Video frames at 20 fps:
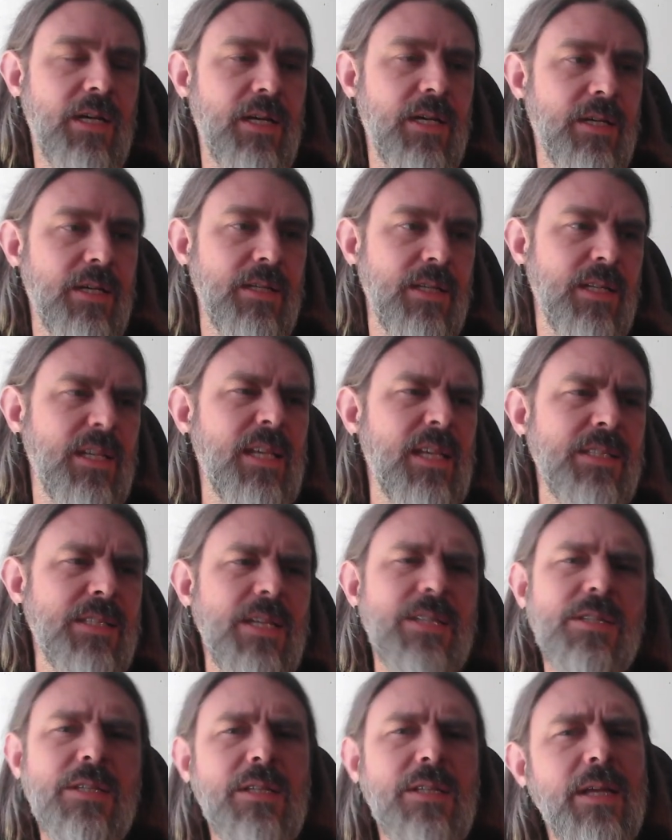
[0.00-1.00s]
it
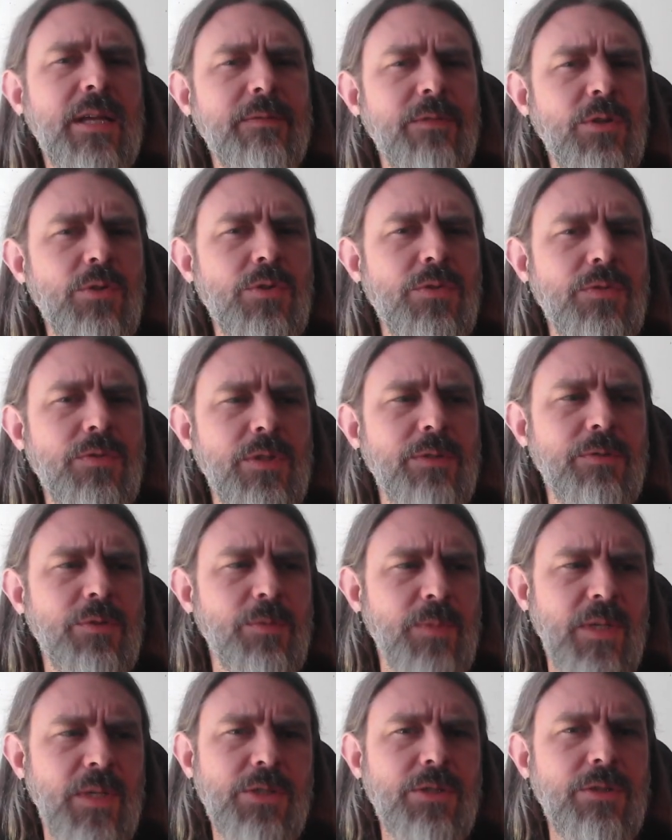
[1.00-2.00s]
contains a lot of useful
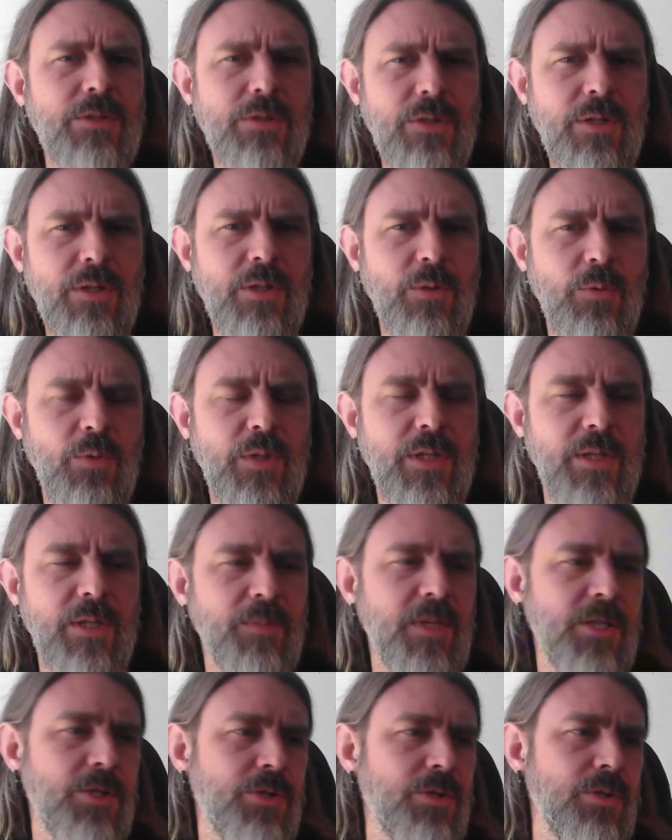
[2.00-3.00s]
information you're going to want to
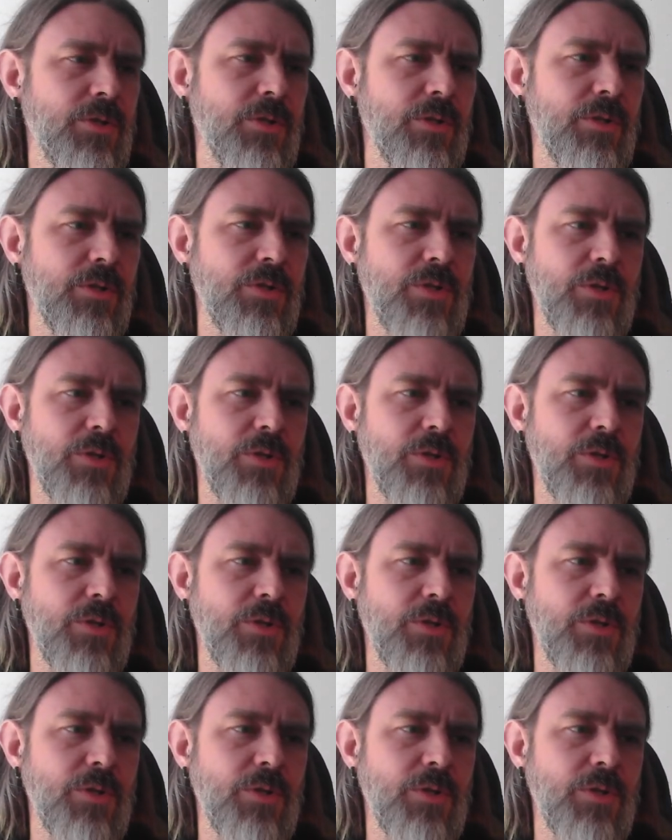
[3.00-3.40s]
make sure.